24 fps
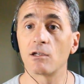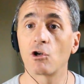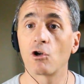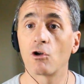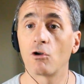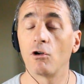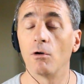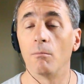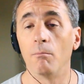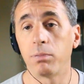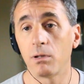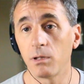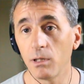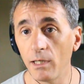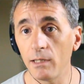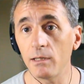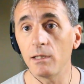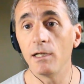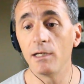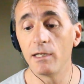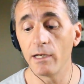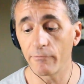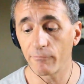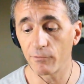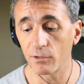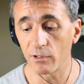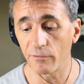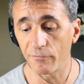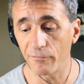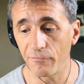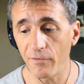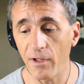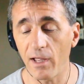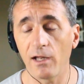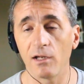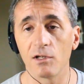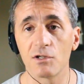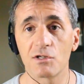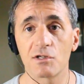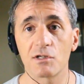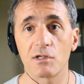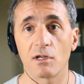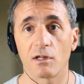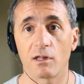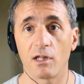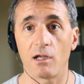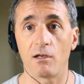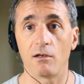completely different defense
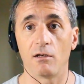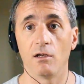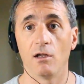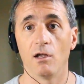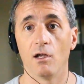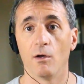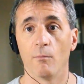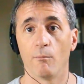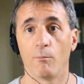than